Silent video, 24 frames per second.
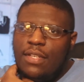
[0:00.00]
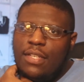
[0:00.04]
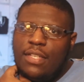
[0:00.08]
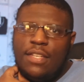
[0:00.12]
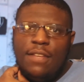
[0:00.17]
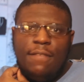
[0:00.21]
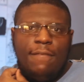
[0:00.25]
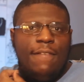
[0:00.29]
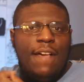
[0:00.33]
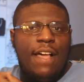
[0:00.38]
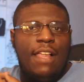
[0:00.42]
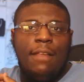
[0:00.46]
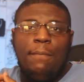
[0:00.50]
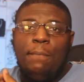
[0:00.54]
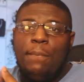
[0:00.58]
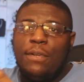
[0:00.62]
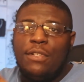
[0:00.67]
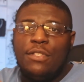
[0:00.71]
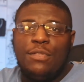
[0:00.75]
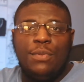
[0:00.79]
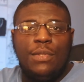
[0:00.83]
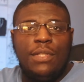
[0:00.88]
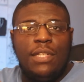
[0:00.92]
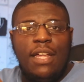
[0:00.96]

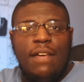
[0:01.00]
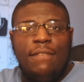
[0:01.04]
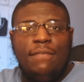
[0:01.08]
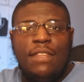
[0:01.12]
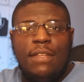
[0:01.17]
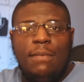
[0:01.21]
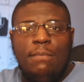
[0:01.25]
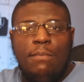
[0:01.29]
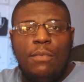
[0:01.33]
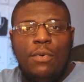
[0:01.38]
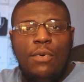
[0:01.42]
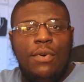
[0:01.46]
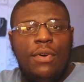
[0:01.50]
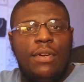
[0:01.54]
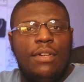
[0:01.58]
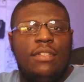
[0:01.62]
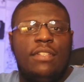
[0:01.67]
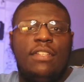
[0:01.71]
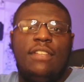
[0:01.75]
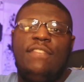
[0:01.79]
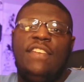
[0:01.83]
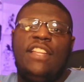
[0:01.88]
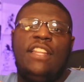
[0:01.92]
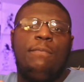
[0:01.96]
developers will love them more.
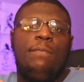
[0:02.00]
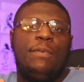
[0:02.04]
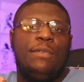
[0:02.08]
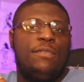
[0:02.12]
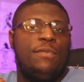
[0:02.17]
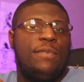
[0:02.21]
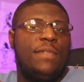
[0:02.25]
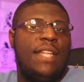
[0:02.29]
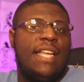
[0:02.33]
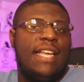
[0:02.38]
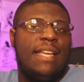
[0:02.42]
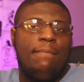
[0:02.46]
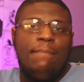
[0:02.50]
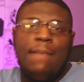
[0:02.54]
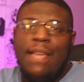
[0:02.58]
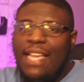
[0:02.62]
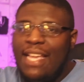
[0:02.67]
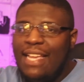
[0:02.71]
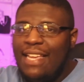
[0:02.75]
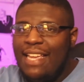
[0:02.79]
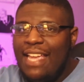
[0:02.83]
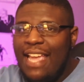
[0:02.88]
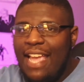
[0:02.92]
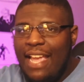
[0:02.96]
Developers will like
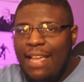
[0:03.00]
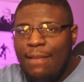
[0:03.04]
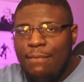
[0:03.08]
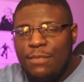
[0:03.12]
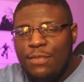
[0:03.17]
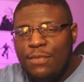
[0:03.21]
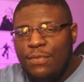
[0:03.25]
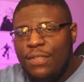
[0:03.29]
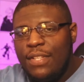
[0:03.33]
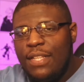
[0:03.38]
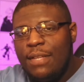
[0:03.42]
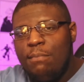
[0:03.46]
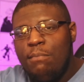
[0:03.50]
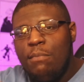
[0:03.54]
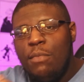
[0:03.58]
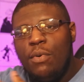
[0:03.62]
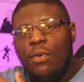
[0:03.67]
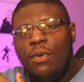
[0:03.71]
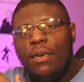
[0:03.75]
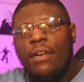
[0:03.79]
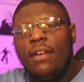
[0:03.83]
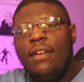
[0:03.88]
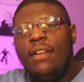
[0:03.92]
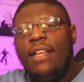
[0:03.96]
making games for them
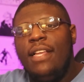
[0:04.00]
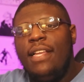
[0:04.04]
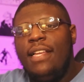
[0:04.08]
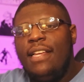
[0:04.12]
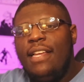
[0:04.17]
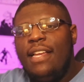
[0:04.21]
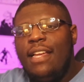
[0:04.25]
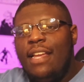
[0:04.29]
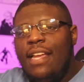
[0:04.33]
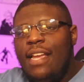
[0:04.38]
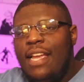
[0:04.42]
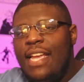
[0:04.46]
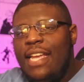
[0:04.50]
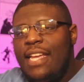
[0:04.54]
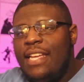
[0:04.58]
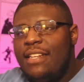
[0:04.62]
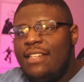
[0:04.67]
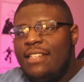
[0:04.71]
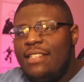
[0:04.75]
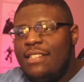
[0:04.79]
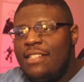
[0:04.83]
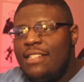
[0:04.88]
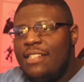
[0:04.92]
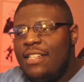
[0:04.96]
more,
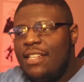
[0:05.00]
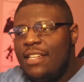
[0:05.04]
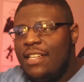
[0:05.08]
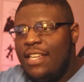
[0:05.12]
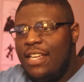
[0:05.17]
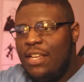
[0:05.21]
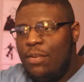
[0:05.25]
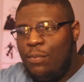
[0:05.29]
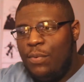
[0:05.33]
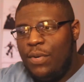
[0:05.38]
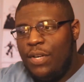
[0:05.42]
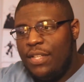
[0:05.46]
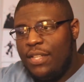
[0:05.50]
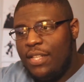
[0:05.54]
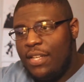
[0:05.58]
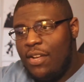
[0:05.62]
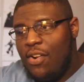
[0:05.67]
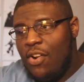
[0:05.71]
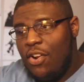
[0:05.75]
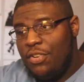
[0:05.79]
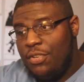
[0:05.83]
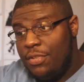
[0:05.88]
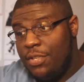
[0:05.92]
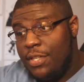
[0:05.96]
and get rid of the
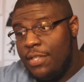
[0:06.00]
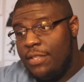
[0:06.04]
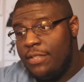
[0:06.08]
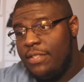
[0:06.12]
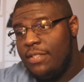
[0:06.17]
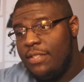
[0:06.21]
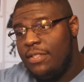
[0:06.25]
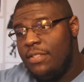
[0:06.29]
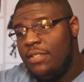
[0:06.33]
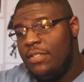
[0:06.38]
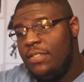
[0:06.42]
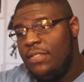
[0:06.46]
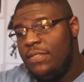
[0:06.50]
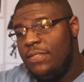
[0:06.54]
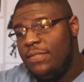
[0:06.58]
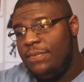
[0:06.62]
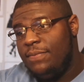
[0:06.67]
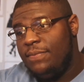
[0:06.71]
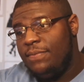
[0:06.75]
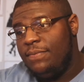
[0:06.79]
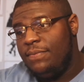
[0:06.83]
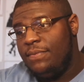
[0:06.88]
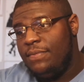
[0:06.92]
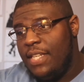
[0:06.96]
cartridges,
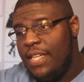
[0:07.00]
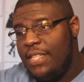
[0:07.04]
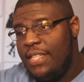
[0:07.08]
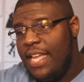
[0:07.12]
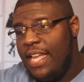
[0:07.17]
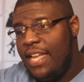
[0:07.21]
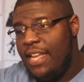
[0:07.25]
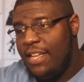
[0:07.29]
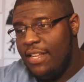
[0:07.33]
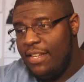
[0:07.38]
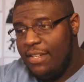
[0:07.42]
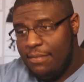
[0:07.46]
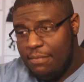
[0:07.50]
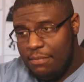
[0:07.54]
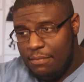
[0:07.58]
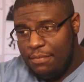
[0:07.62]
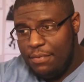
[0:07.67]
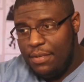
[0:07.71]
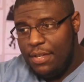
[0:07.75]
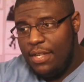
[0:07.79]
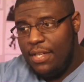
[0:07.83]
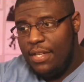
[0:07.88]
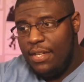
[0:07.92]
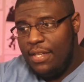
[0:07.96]
and they could
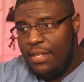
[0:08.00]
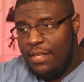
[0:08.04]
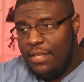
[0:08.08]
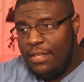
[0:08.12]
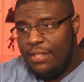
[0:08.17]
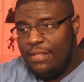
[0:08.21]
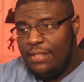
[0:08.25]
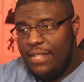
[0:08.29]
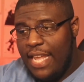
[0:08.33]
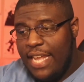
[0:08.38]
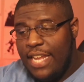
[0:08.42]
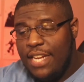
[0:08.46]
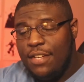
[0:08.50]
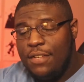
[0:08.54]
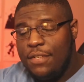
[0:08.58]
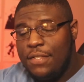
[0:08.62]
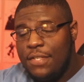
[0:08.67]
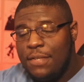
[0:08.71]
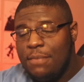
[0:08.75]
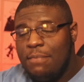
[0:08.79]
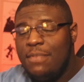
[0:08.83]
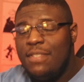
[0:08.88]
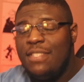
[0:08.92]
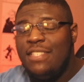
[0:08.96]
they could do
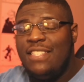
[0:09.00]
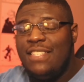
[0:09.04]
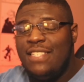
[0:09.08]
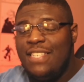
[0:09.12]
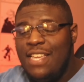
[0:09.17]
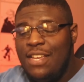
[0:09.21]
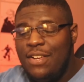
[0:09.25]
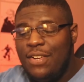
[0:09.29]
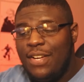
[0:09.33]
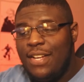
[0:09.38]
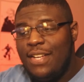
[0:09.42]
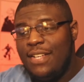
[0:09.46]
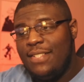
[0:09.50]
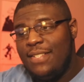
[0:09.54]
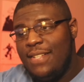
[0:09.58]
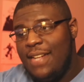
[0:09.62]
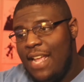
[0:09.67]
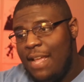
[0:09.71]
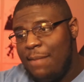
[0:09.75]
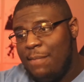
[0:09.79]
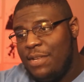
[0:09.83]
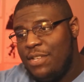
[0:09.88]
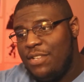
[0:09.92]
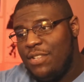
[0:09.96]
some serious
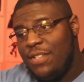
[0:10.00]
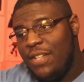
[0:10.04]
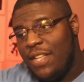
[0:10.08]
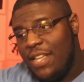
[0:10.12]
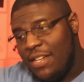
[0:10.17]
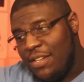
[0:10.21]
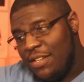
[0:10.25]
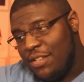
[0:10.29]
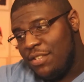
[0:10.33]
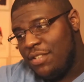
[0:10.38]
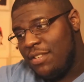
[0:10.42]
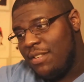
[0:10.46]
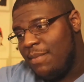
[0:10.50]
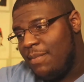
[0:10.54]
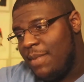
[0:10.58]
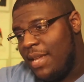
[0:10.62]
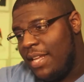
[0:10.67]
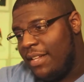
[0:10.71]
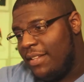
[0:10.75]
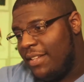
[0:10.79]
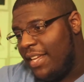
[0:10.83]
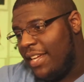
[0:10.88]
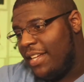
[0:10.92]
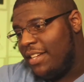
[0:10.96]
damage in the industry,
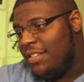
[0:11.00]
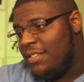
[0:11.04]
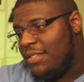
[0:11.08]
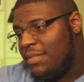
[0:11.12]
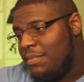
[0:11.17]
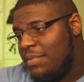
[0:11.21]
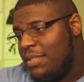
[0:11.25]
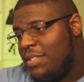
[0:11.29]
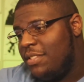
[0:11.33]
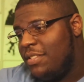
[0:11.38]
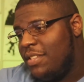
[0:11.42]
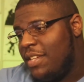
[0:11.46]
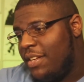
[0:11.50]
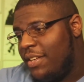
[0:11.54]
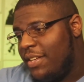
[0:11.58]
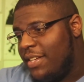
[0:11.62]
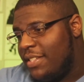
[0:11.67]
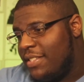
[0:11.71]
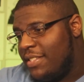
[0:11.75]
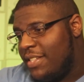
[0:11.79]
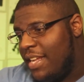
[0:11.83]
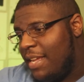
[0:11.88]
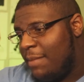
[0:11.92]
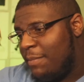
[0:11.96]
man. They could do some
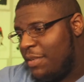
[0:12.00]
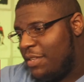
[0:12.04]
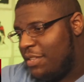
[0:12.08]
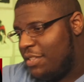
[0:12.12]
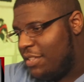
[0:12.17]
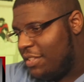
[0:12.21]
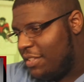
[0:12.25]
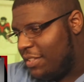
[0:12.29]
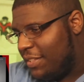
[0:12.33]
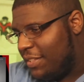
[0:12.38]
serious damage.